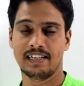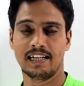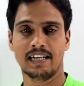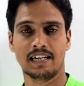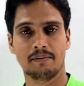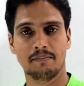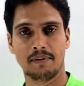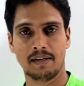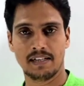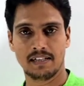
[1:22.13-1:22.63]

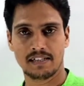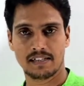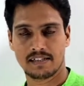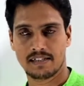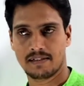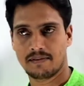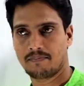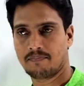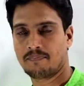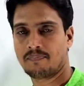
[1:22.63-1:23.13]
That
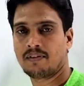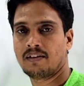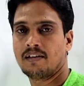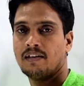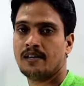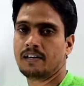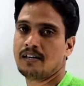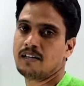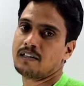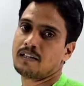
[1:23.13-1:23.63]
means
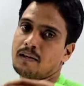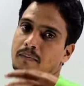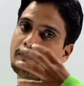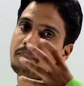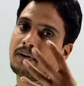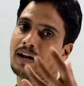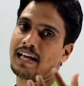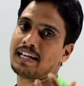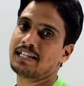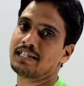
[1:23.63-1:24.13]
the
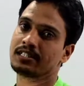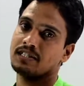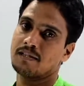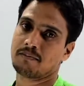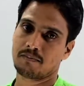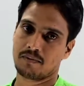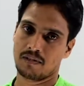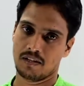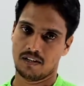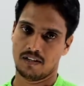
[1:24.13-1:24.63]
price
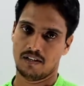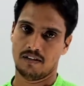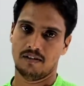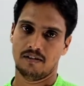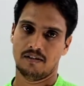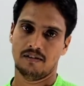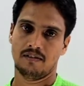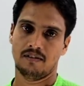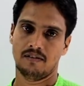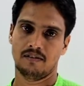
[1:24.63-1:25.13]
of
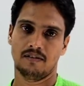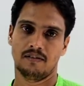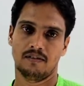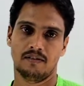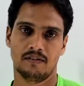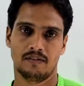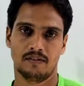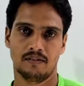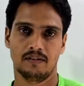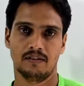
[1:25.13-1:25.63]

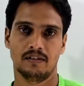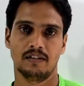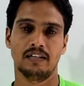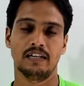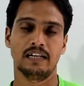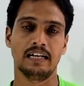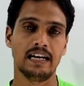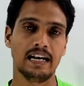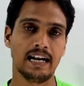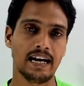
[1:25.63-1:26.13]
the
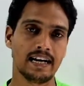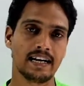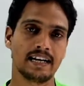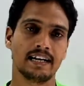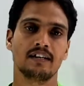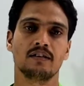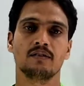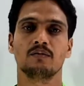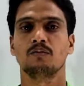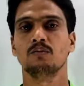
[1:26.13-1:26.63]

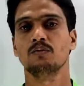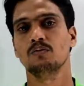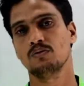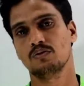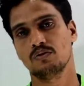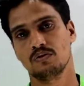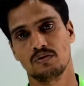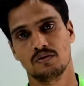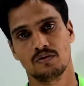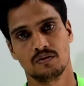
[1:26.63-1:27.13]
related
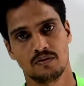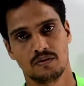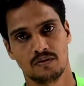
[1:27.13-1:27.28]
goods,